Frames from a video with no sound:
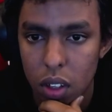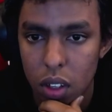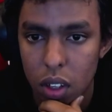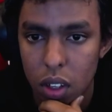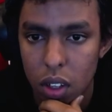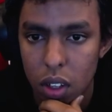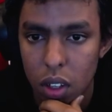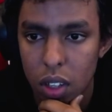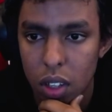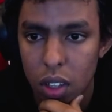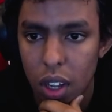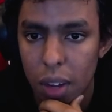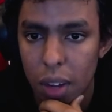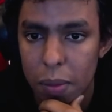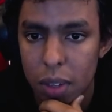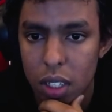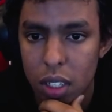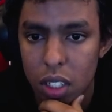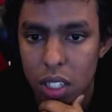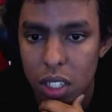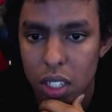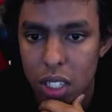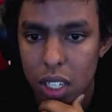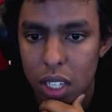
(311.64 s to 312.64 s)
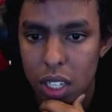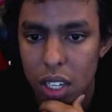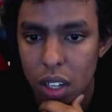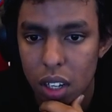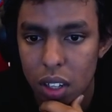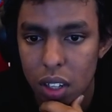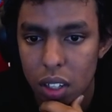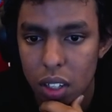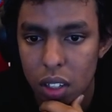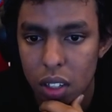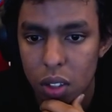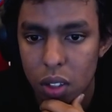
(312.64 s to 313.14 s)
You're telling me she
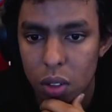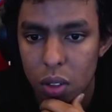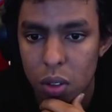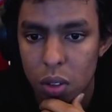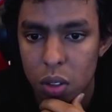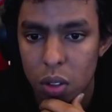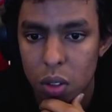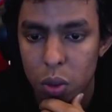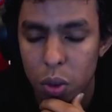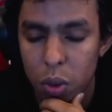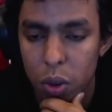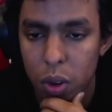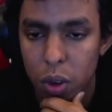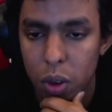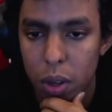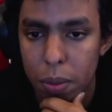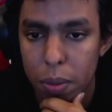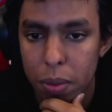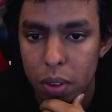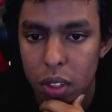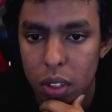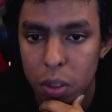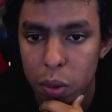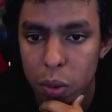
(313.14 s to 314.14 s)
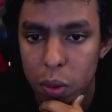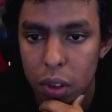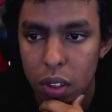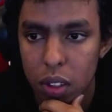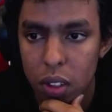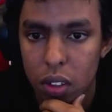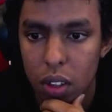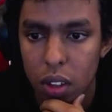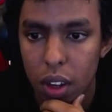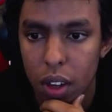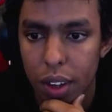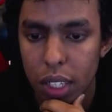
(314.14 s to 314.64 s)
can use Requip as well?
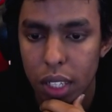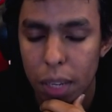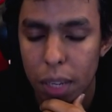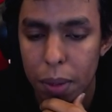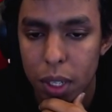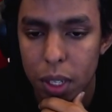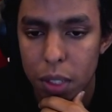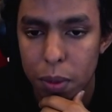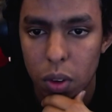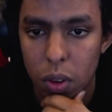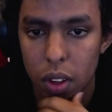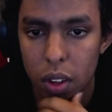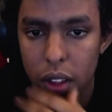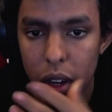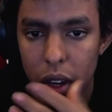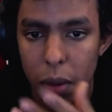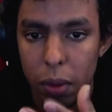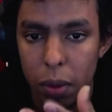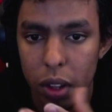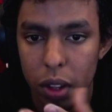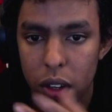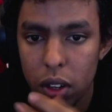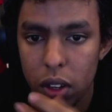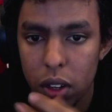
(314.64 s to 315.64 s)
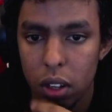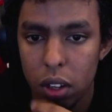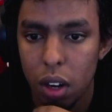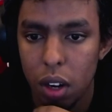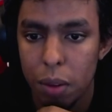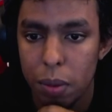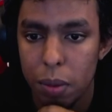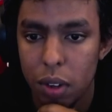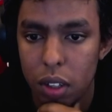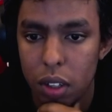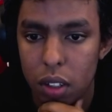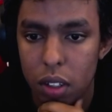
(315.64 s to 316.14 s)
How is that possible? Well, they are mother and daughter,
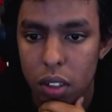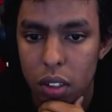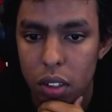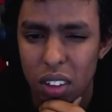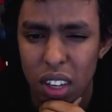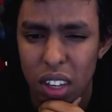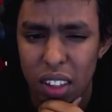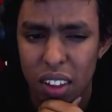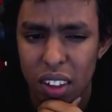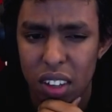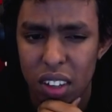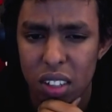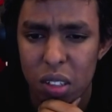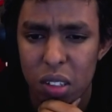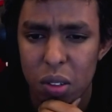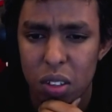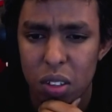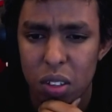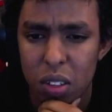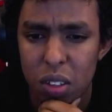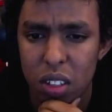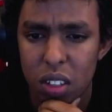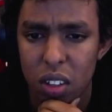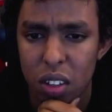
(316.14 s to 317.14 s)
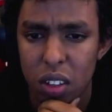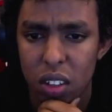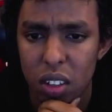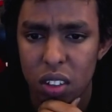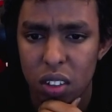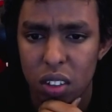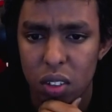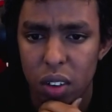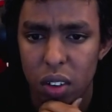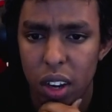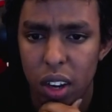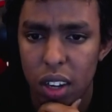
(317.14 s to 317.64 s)
but I thought she was a
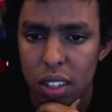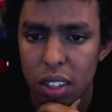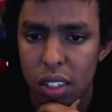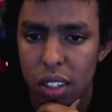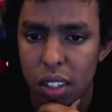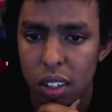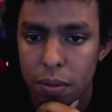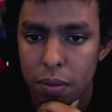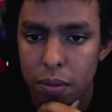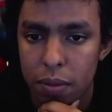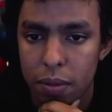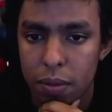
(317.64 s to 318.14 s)
dragon slayer.